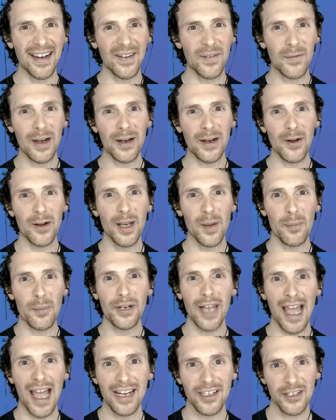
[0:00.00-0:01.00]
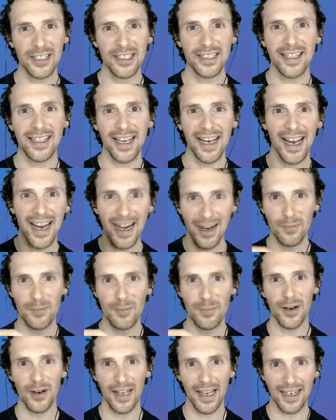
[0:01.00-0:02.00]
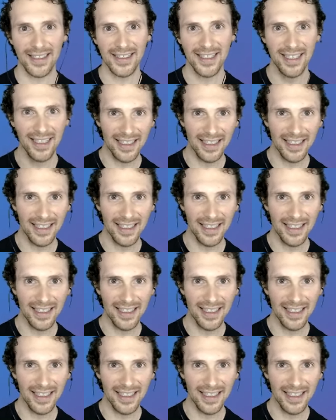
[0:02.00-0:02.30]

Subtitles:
we're going to put actually the hair product